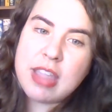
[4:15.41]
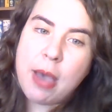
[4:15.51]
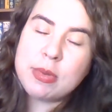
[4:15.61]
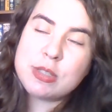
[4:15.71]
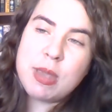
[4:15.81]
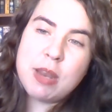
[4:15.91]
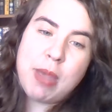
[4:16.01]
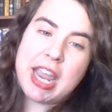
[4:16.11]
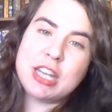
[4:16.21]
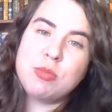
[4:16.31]
that was made
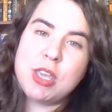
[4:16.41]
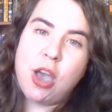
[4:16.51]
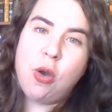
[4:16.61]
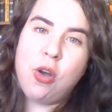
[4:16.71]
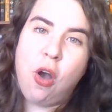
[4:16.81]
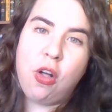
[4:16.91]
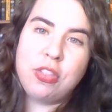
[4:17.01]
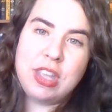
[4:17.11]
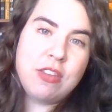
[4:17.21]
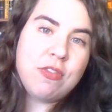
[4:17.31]
by HBO called The